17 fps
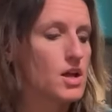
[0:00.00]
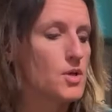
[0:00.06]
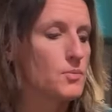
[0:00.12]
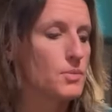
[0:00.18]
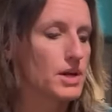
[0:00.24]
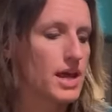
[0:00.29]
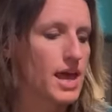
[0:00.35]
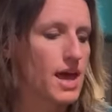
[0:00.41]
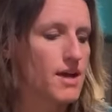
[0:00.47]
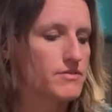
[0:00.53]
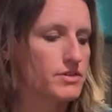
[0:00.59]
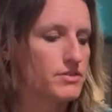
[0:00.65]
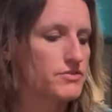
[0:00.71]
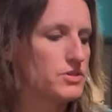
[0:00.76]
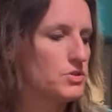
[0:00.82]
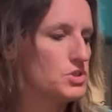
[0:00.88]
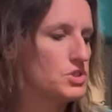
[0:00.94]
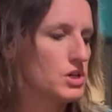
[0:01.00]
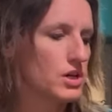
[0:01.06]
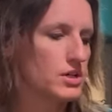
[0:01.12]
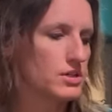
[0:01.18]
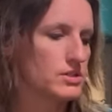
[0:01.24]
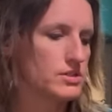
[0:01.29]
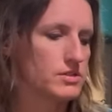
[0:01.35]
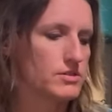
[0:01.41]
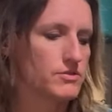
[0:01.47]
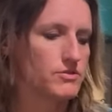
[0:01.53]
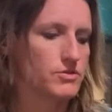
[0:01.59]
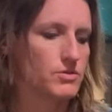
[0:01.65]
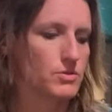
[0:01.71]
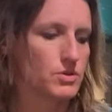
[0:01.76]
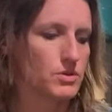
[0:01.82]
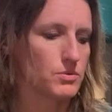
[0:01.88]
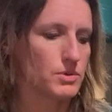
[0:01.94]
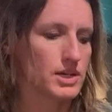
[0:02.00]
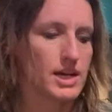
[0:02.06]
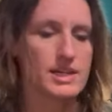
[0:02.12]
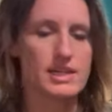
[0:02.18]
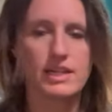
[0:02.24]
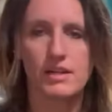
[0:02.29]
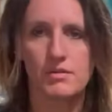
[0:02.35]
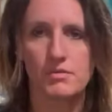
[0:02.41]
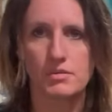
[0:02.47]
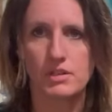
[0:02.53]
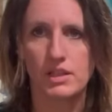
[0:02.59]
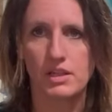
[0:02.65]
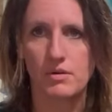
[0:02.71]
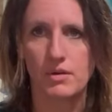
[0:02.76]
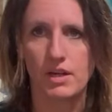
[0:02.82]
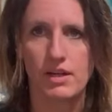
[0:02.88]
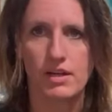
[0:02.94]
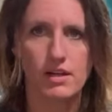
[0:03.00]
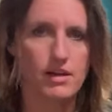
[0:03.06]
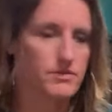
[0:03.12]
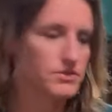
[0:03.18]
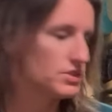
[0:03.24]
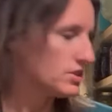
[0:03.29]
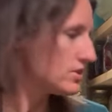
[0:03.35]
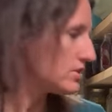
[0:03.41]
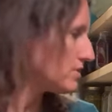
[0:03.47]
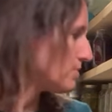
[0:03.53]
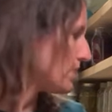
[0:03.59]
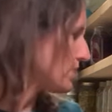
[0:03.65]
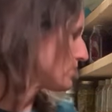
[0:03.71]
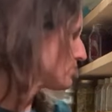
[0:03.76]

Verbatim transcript: but I have a few jars for when I need it really quick of just tomato